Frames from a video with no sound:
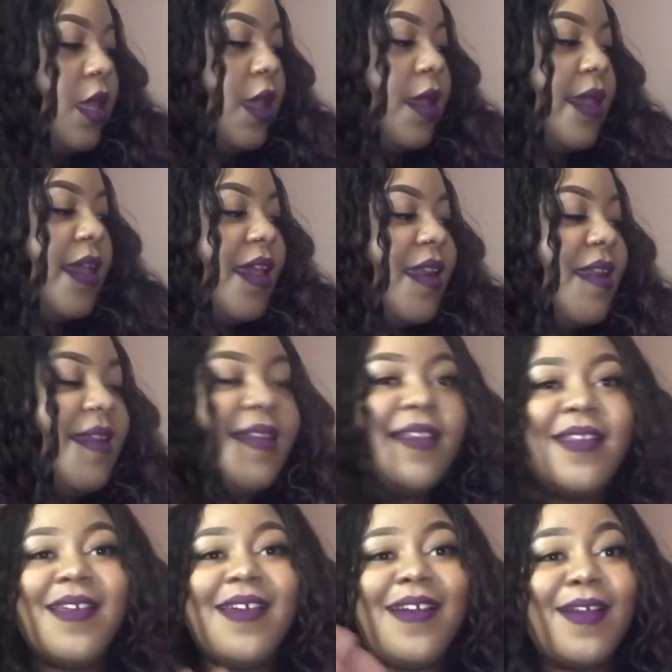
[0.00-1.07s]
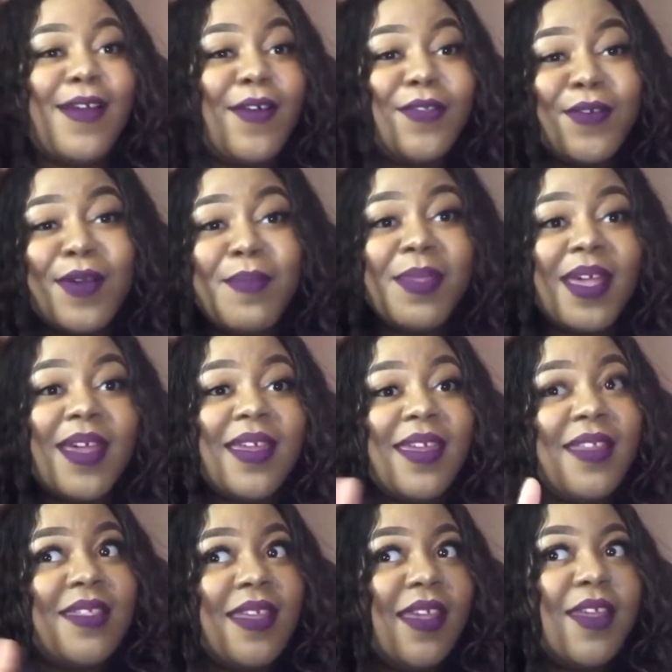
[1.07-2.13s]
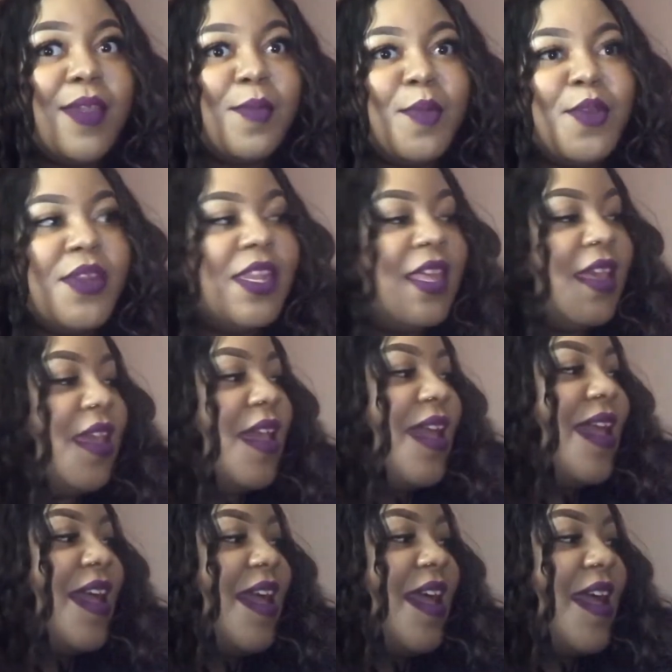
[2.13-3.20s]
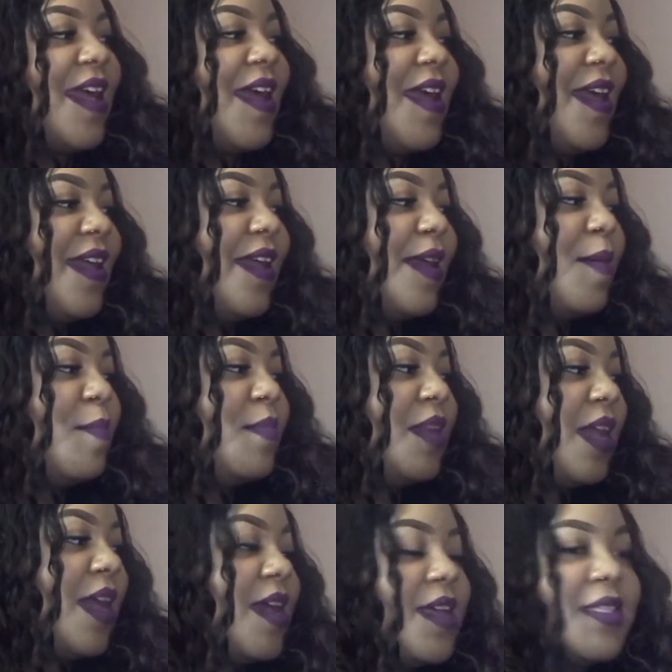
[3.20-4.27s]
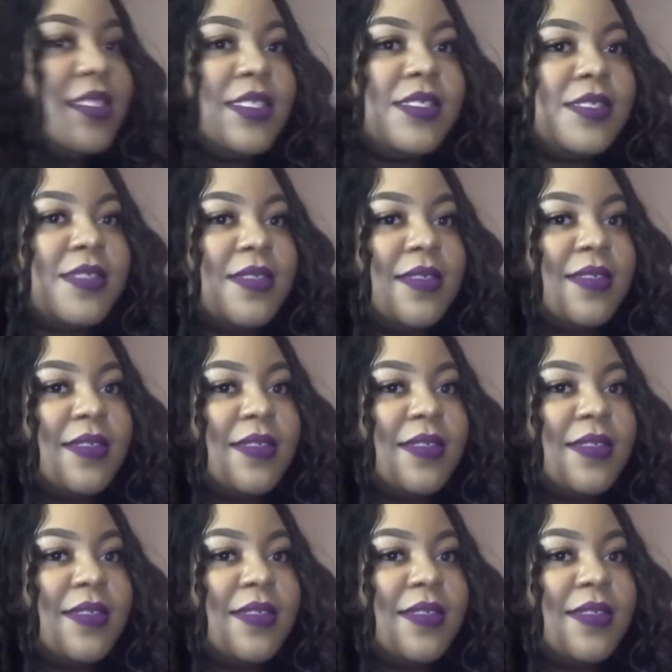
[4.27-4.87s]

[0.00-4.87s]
and although I'm not in that community, I am not